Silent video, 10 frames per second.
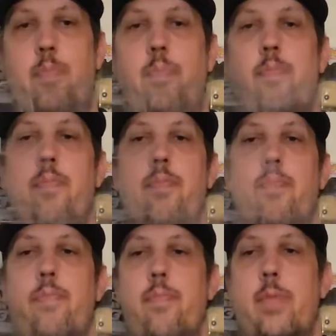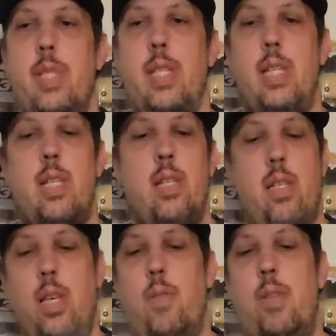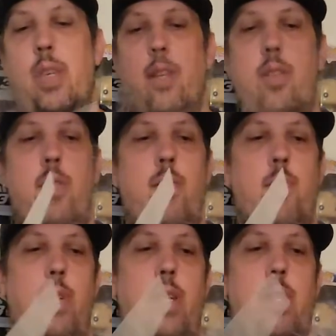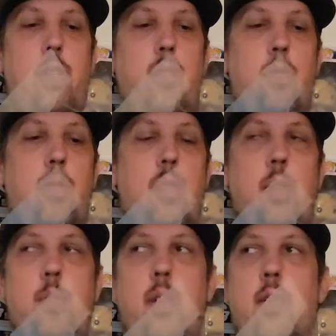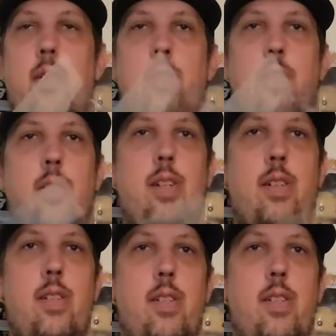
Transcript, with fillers: Frick. Bro, oh, there's more attacking I want to too, no way too easy. I'm kind of concerned now.